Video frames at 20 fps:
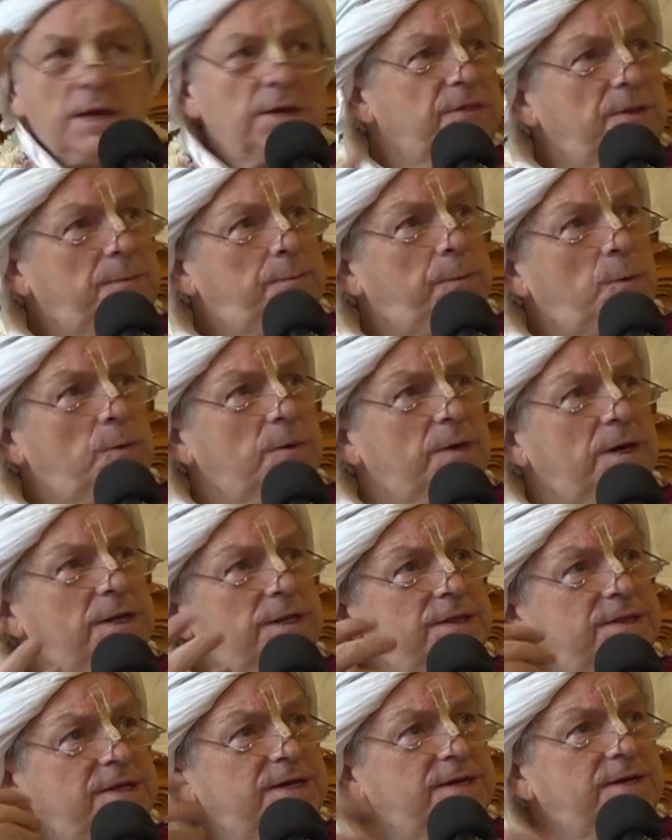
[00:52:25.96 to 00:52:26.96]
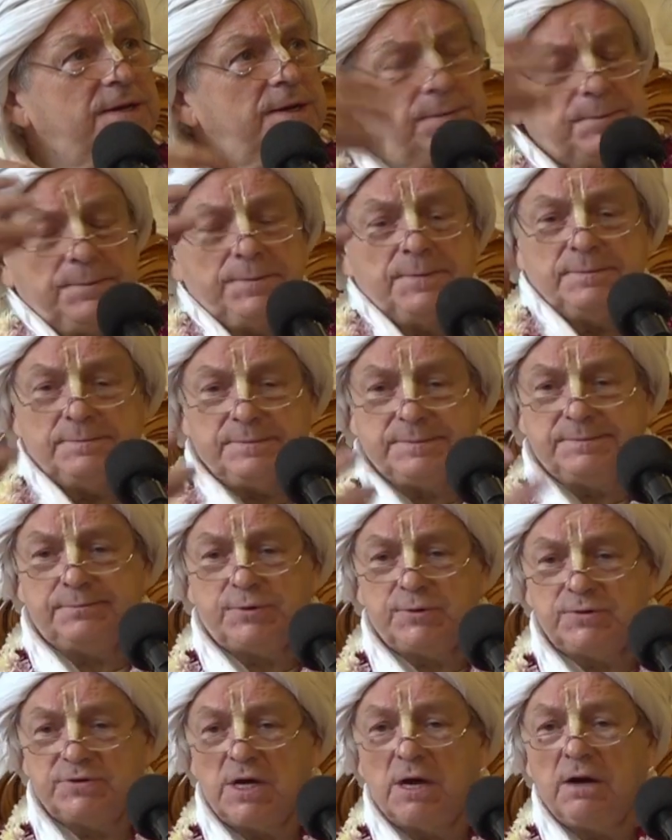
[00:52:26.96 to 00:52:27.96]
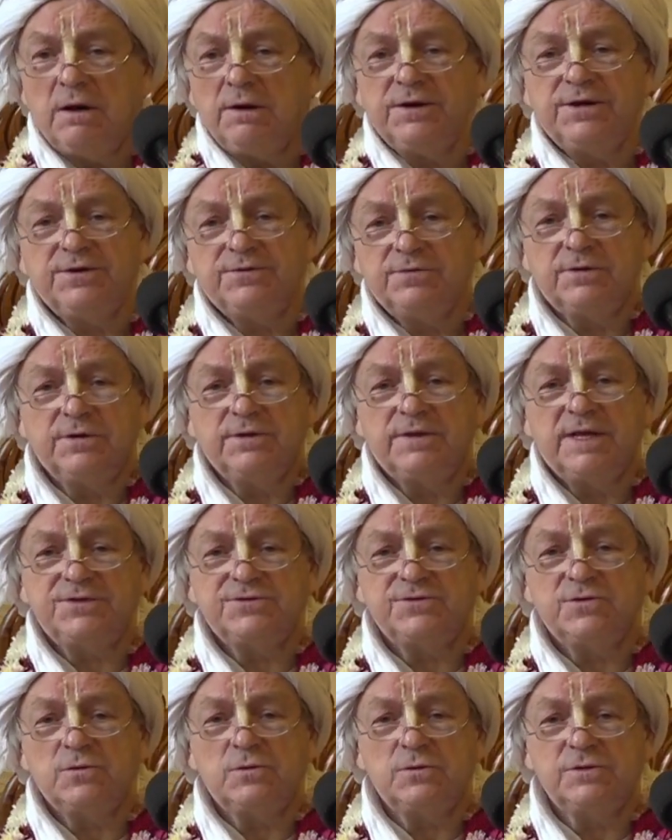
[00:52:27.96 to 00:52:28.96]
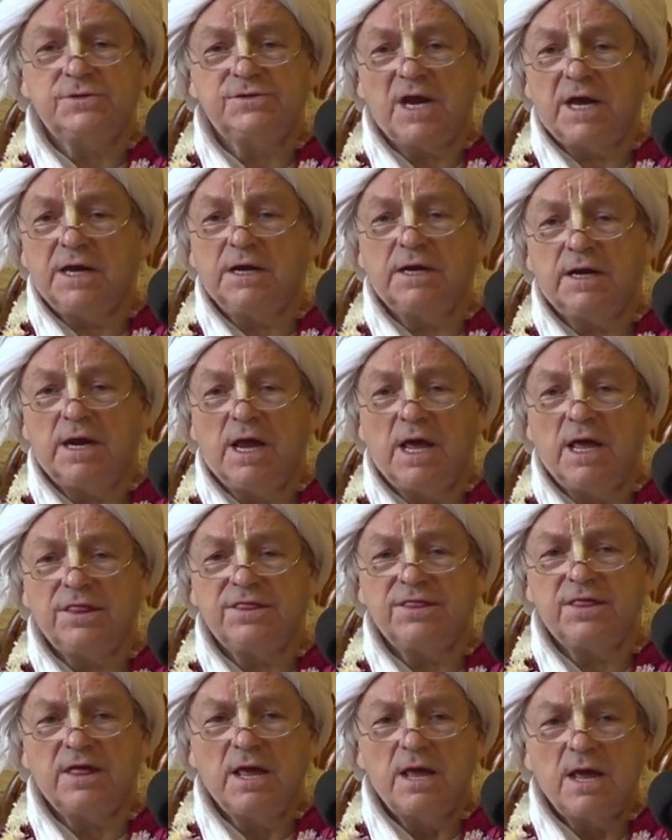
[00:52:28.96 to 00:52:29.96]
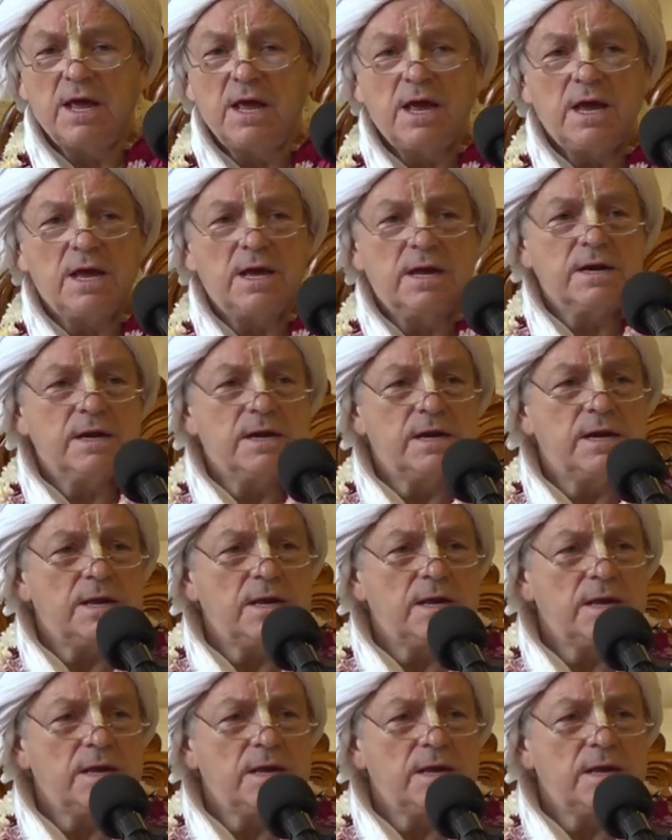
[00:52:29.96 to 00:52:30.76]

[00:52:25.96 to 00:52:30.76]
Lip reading: the pujaris, they saw Jagannath, and